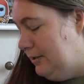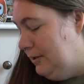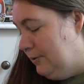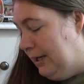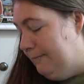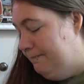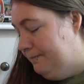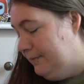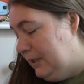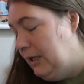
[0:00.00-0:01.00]
Okay.
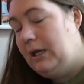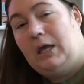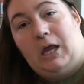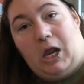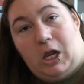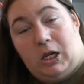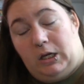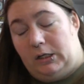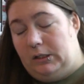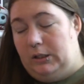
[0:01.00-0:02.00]

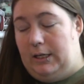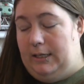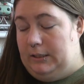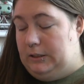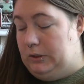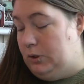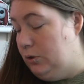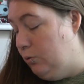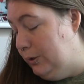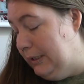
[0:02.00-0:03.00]
Next
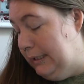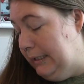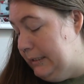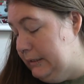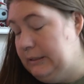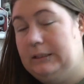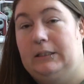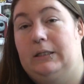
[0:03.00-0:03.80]
on the list,